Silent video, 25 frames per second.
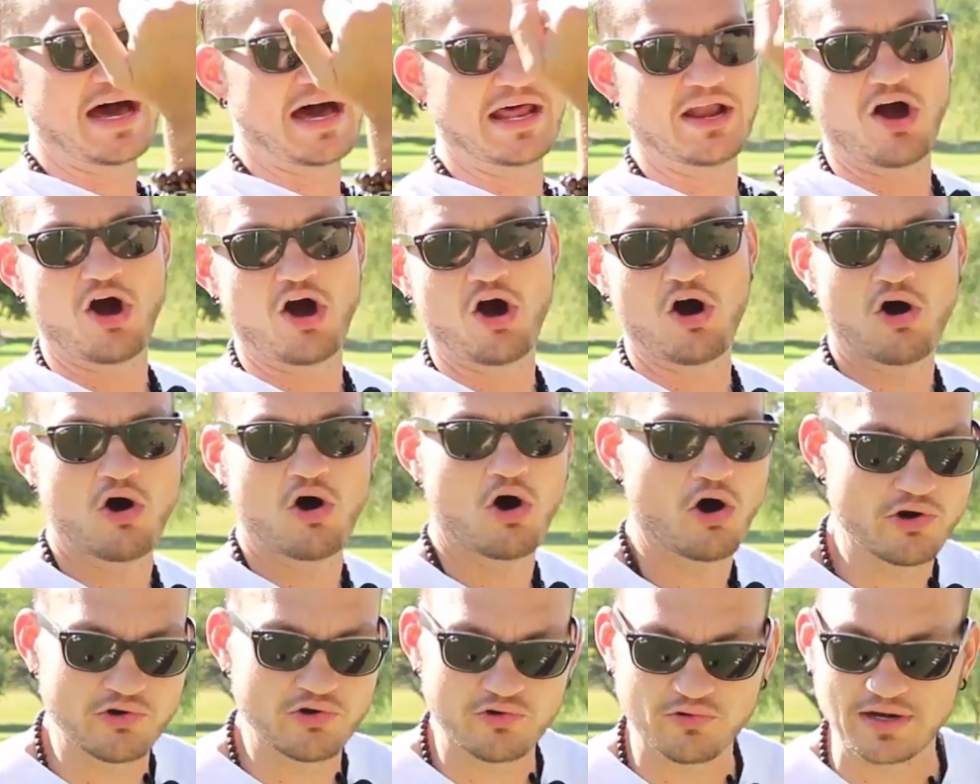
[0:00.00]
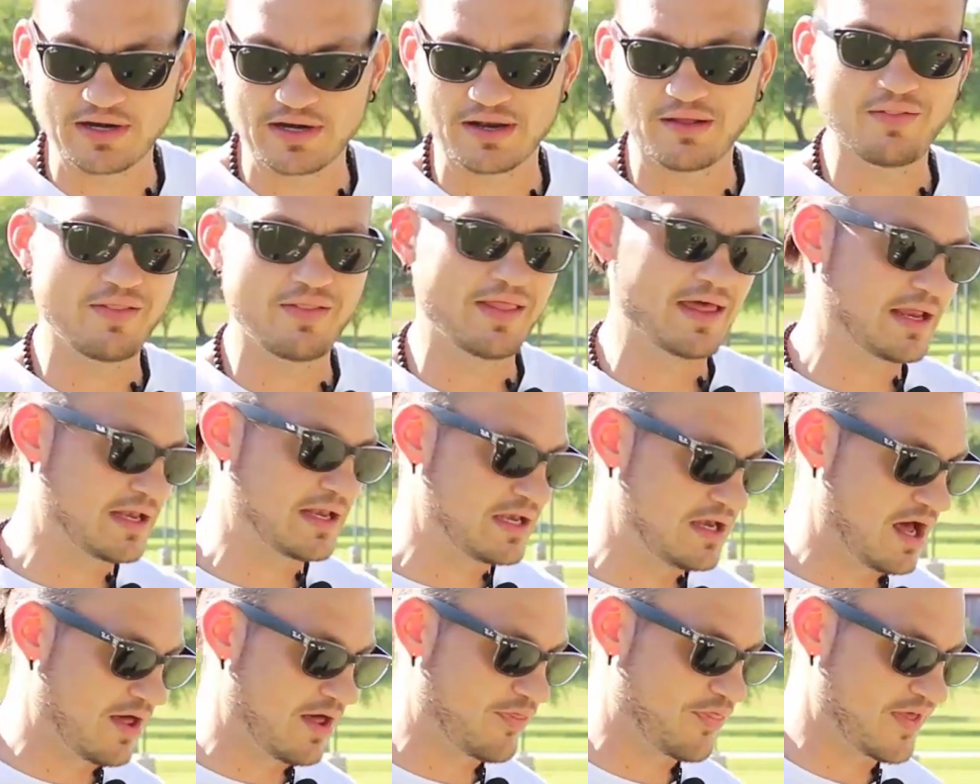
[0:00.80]
on 100
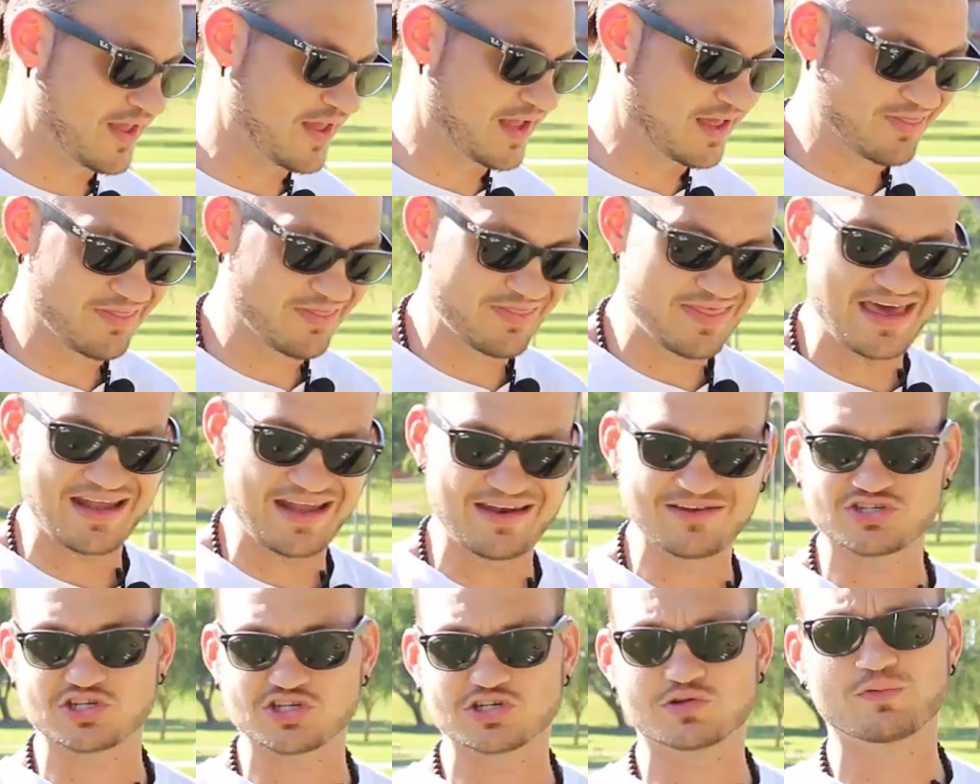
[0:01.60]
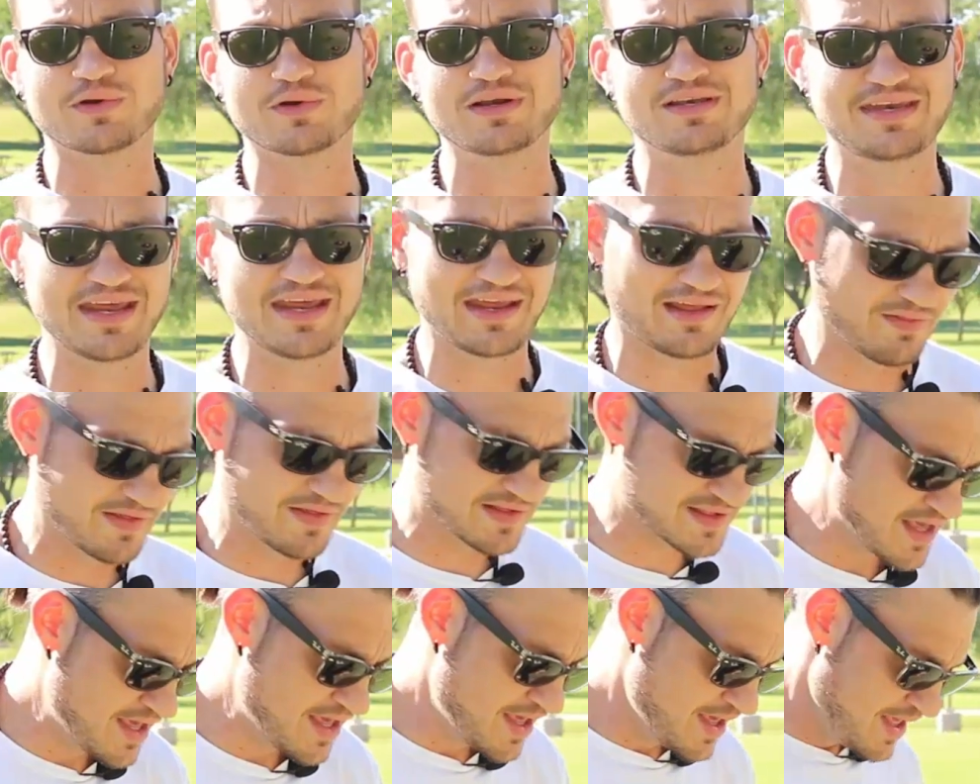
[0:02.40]
like nothing, and that is just
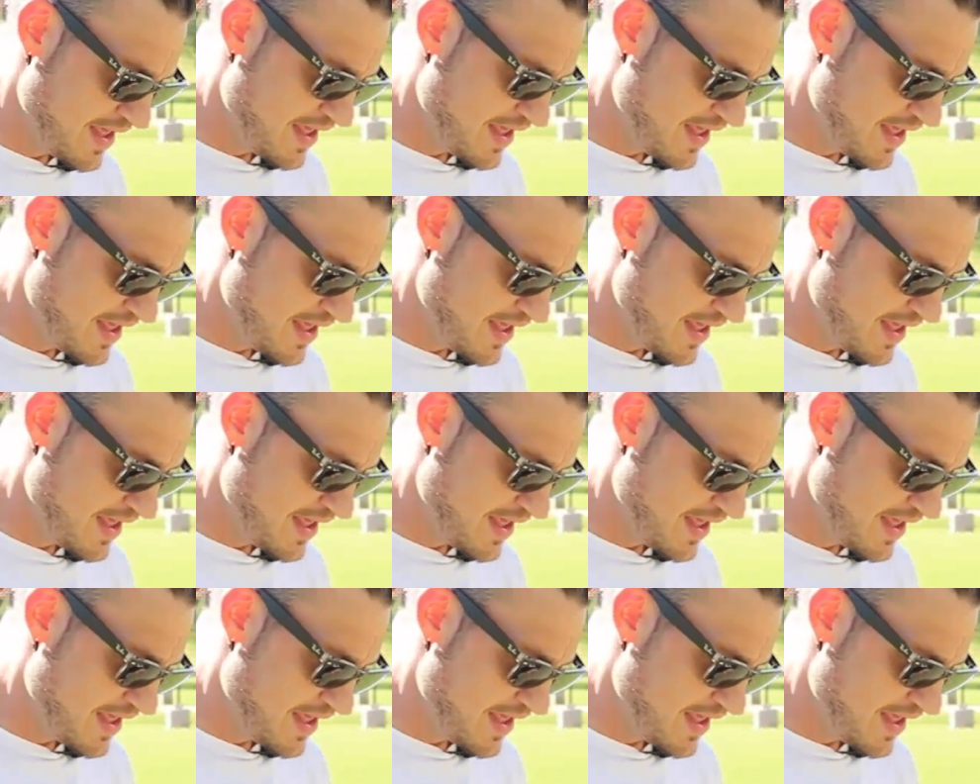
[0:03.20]
ridiculous.